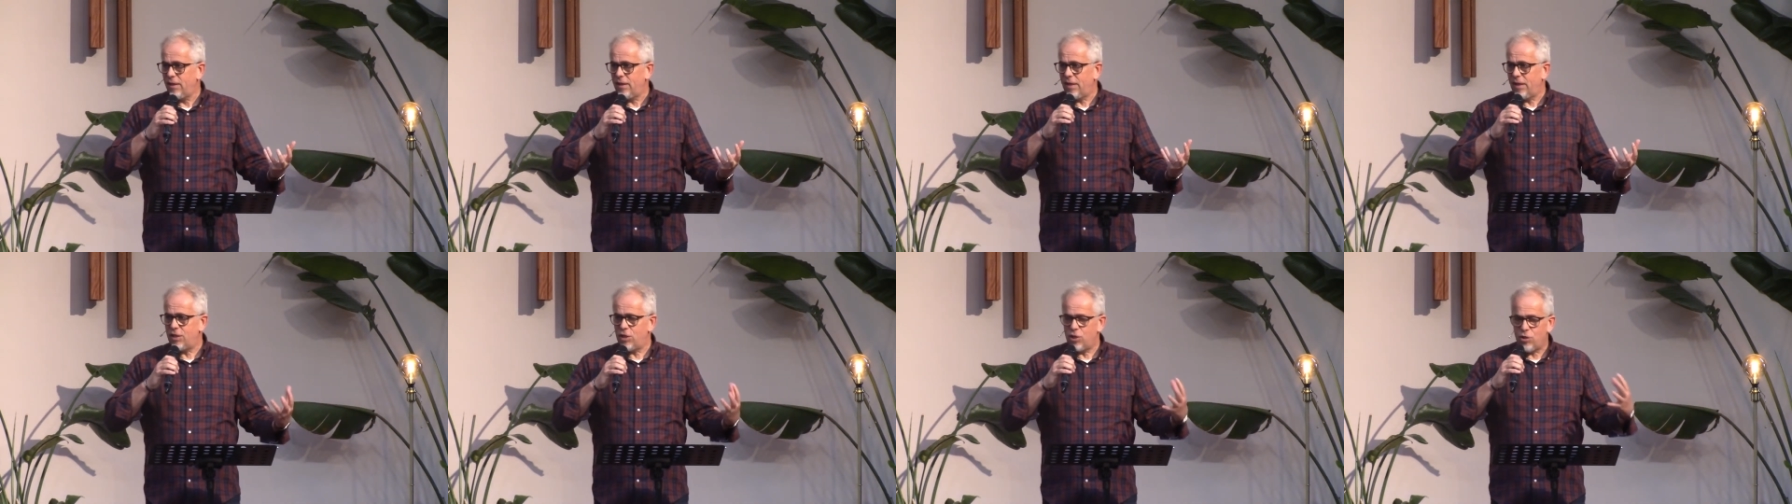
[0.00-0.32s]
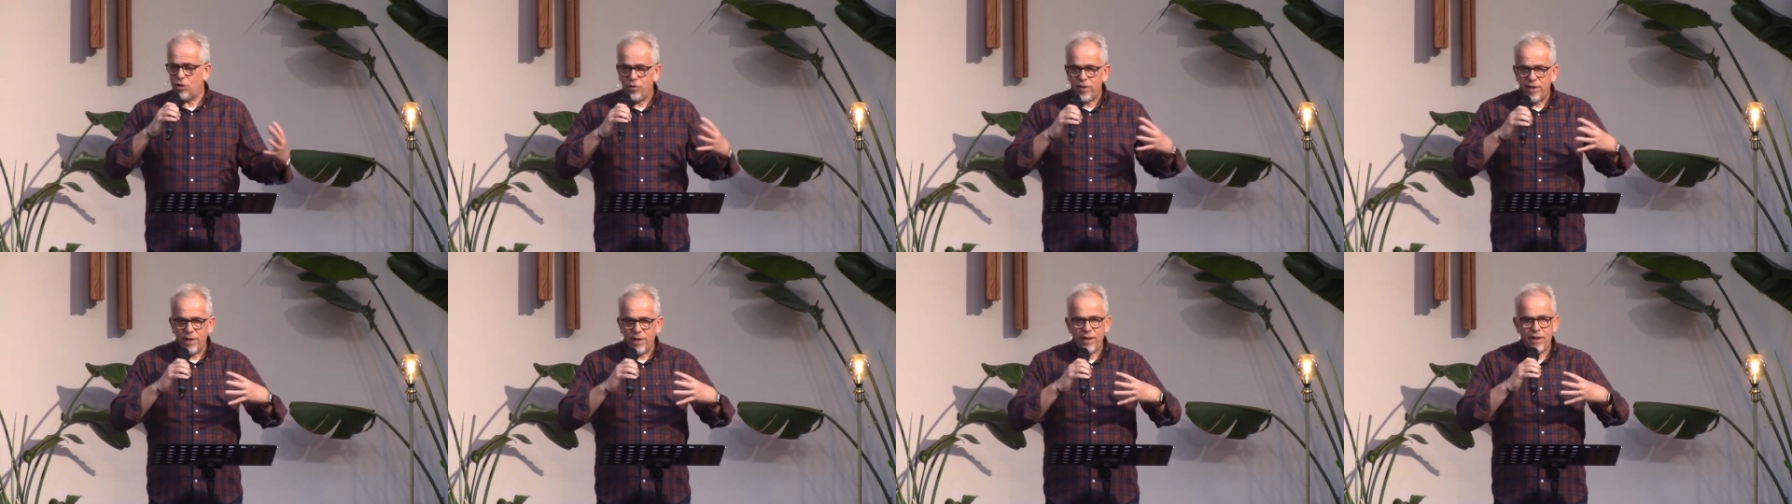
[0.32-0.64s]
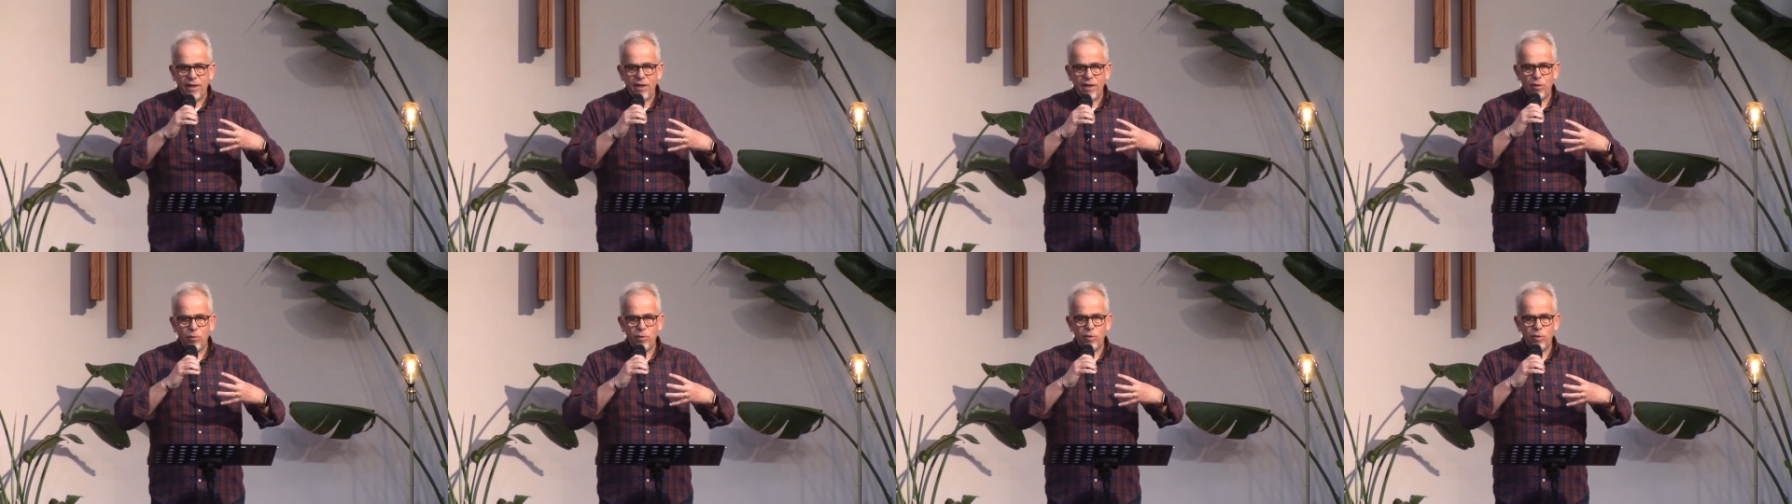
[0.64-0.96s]
is you're in
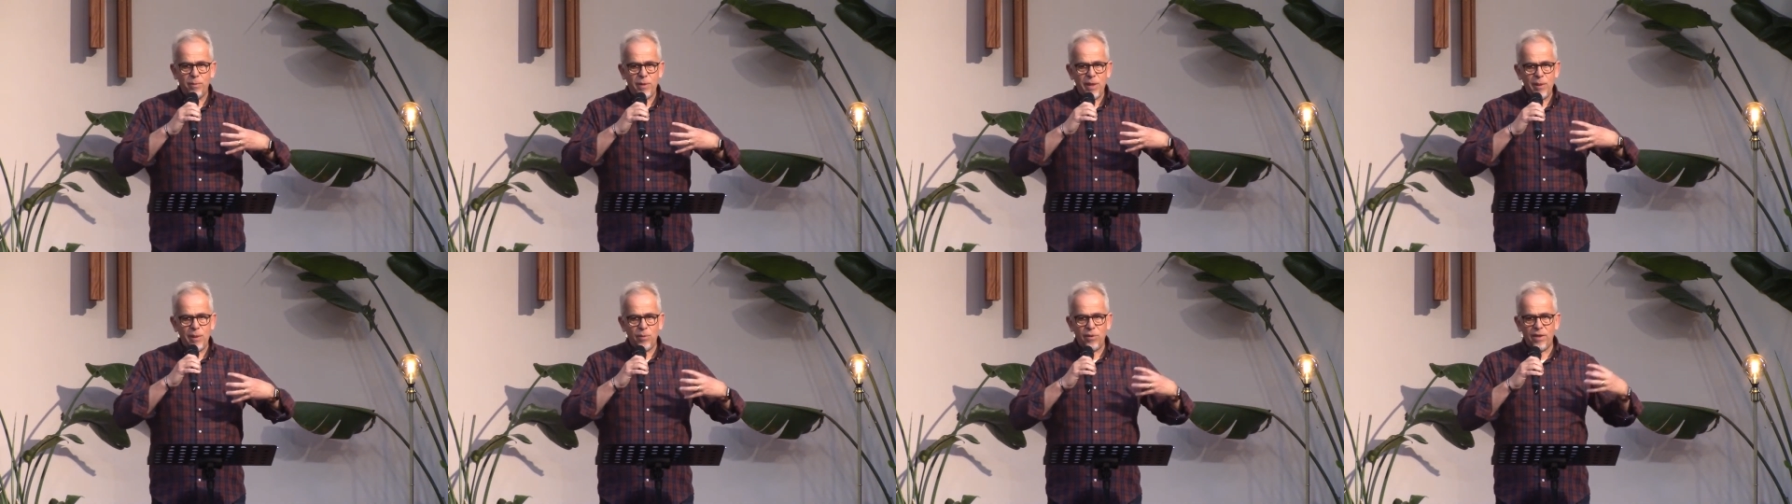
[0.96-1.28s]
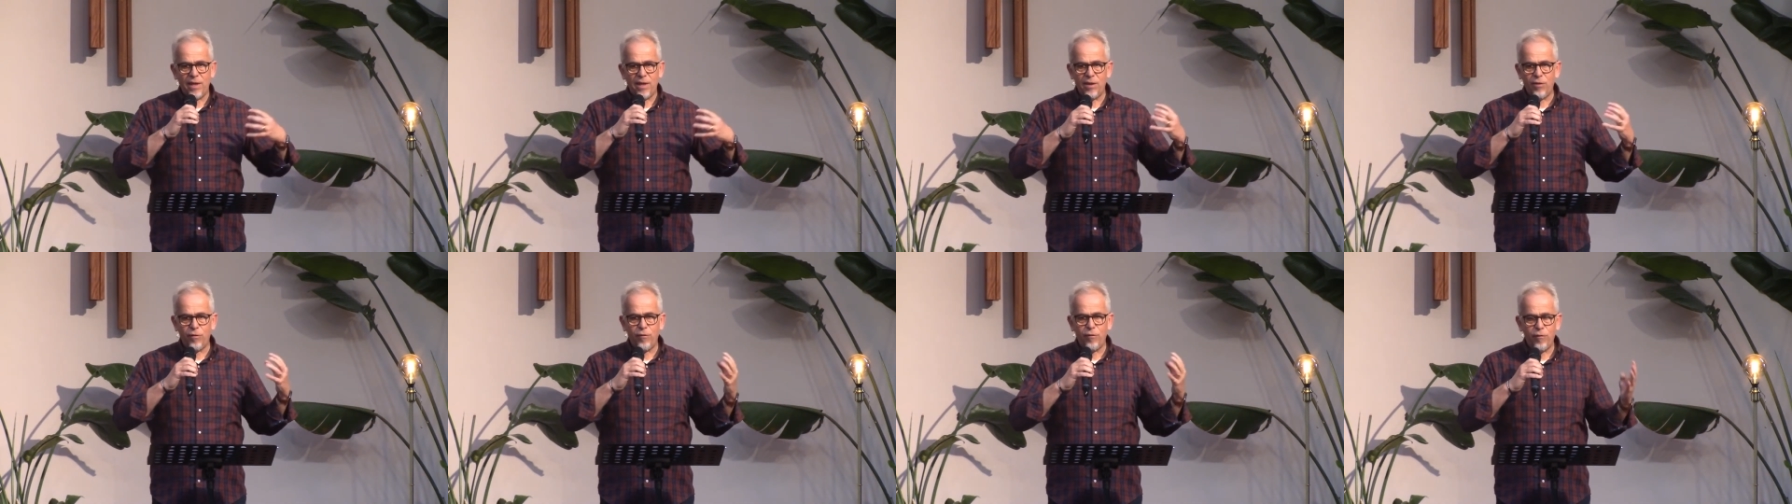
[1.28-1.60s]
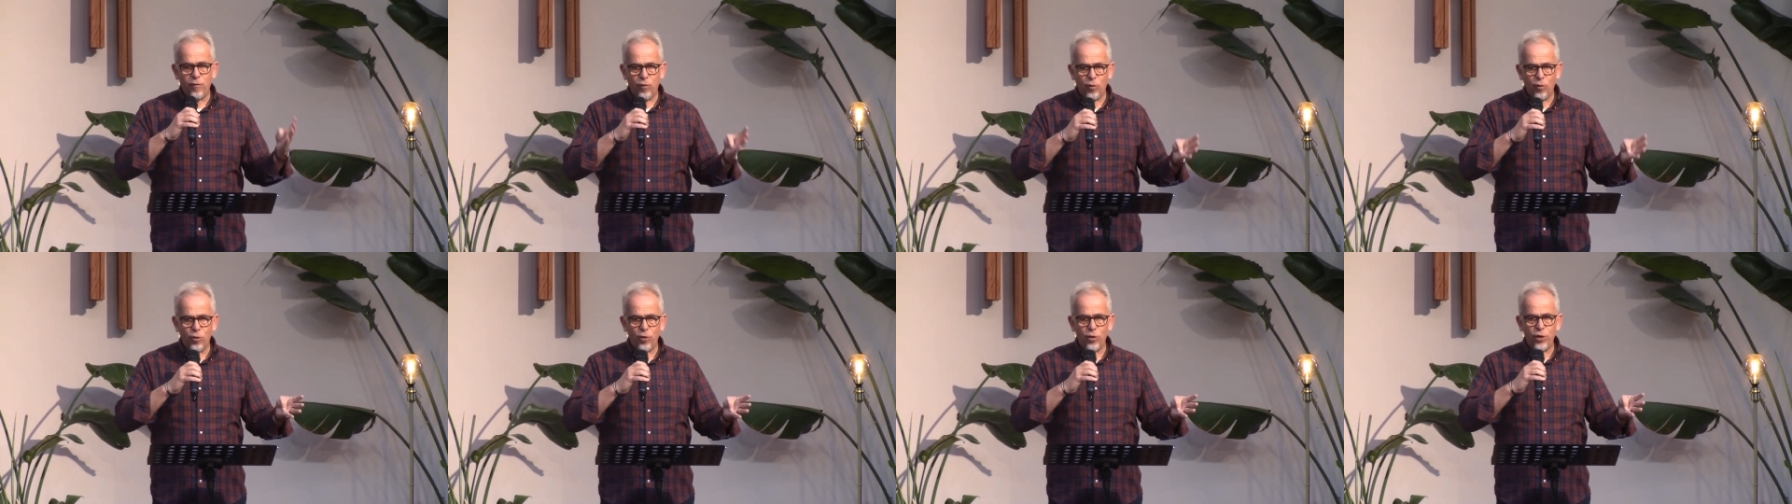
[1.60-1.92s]
here with people that are
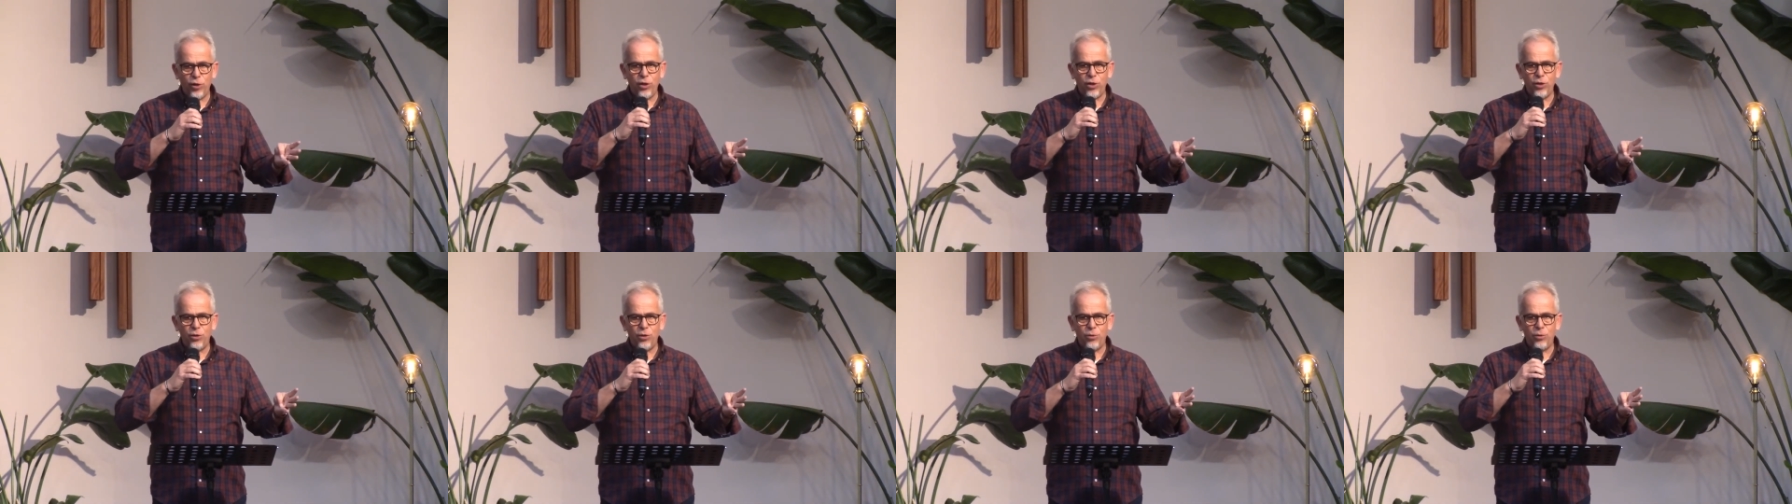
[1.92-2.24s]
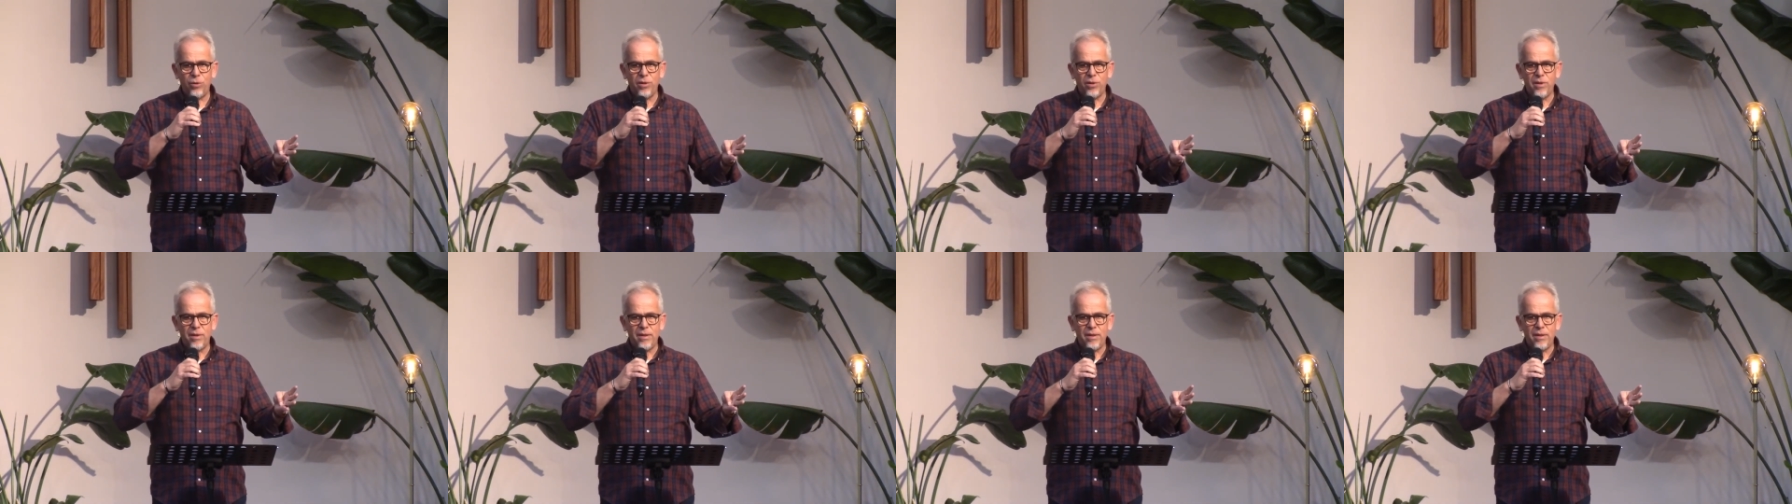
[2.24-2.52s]
for you,